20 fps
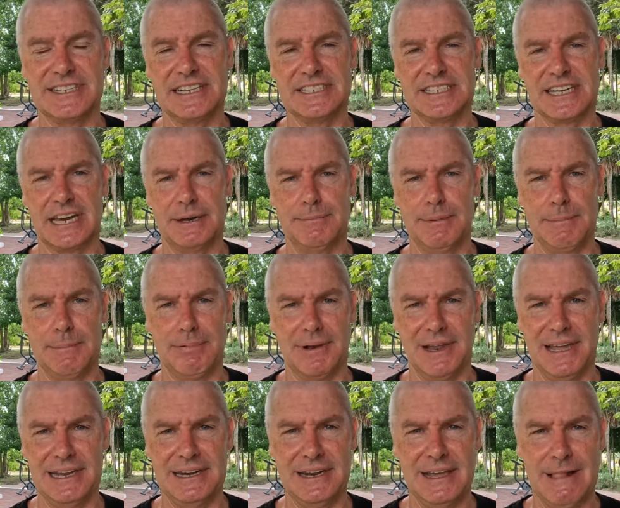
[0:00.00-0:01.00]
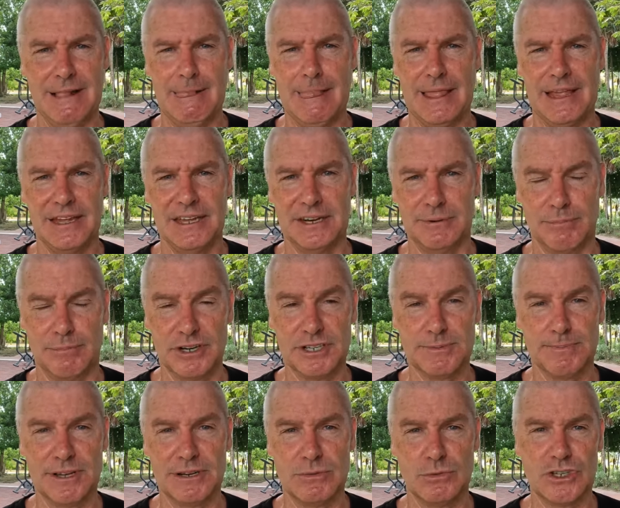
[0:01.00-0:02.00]
That's going to be played in
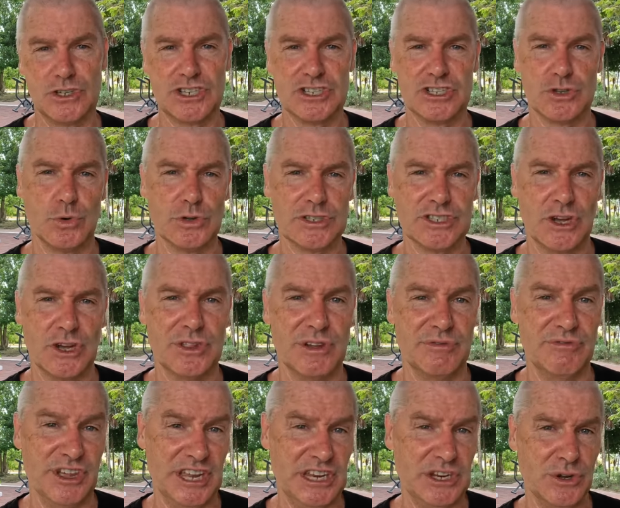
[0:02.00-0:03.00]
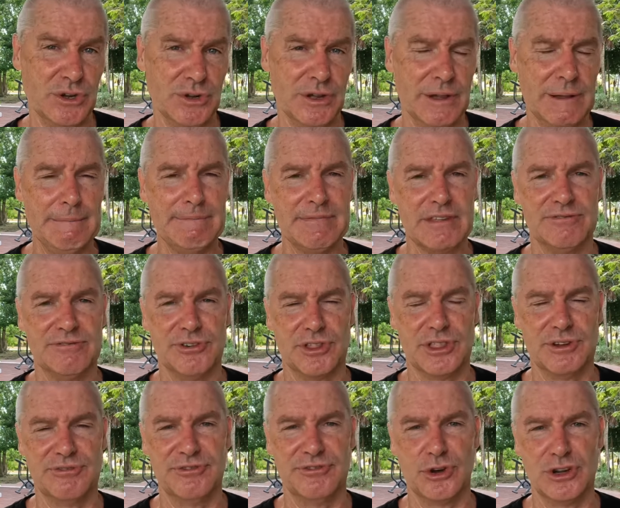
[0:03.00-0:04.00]
Brisbane, which is also the venue for
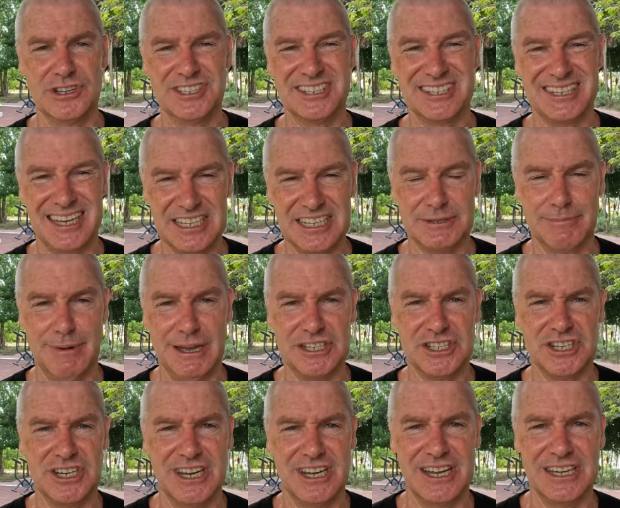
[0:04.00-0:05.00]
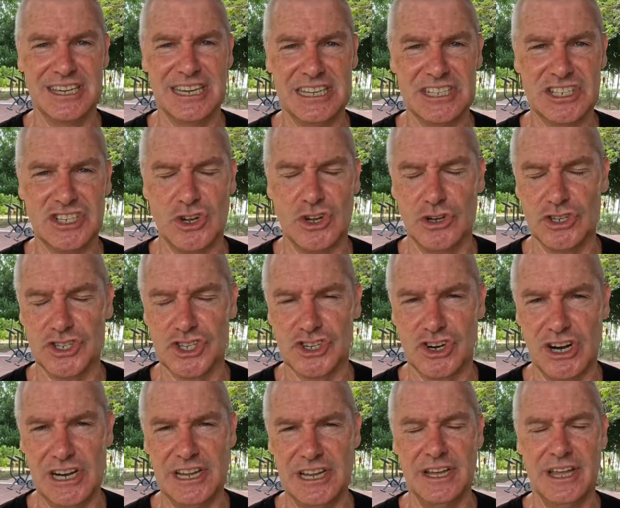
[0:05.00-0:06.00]
the first test match against
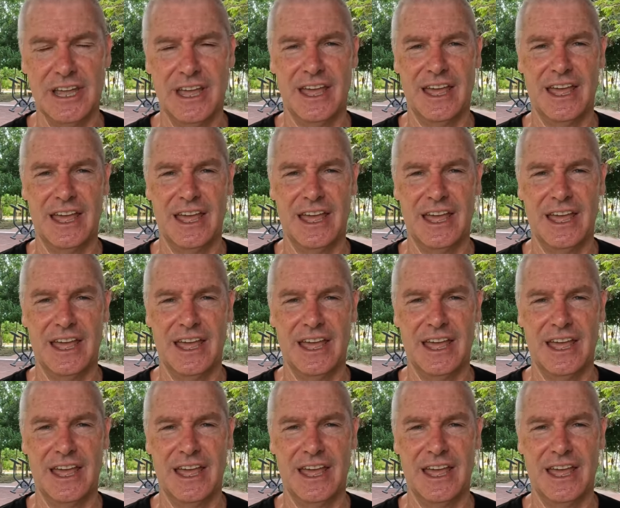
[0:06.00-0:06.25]
Australia.